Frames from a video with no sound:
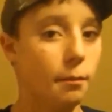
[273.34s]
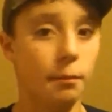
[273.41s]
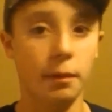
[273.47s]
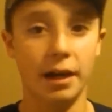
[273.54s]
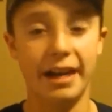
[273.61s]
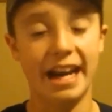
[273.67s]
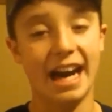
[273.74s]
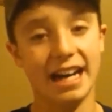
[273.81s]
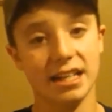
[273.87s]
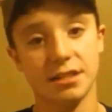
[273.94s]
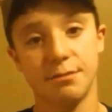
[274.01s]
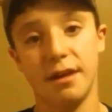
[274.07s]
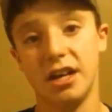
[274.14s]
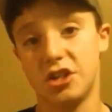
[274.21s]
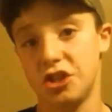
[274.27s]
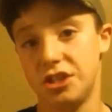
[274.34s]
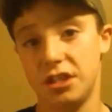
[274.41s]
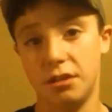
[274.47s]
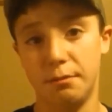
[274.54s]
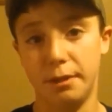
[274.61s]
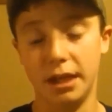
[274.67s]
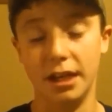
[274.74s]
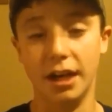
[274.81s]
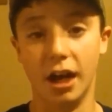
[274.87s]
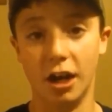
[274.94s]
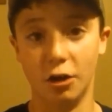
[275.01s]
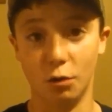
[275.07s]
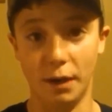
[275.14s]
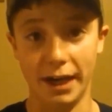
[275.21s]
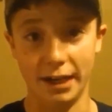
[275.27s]
but not as much as it'd be
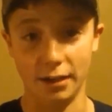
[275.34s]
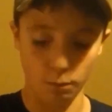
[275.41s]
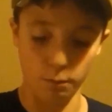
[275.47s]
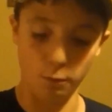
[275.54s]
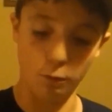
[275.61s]
unweighted.